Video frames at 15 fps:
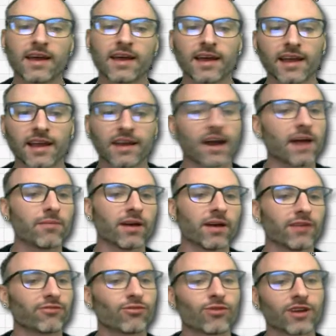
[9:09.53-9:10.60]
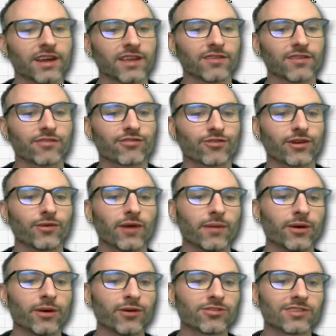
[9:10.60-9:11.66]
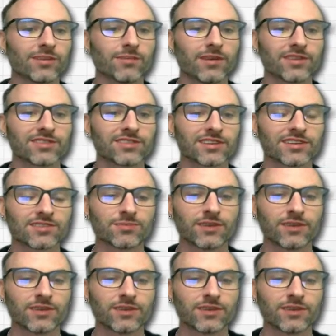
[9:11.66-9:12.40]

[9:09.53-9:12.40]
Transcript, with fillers: Hey, I'm not for in the free web hosting business,